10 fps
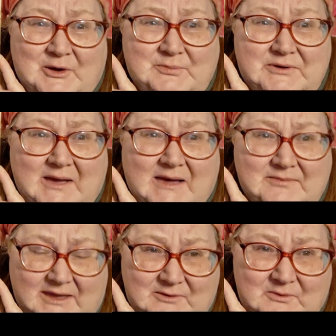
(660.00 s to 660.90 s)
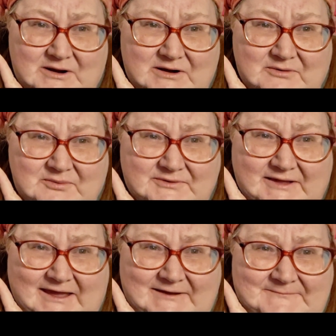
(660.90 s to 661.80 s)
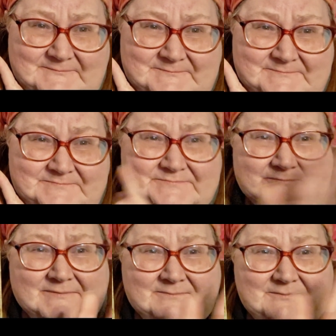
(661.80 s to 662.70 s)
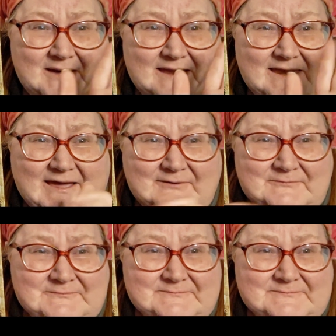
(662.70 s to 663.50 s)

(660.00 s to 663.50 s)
hope you have a wonderful day. Bye now.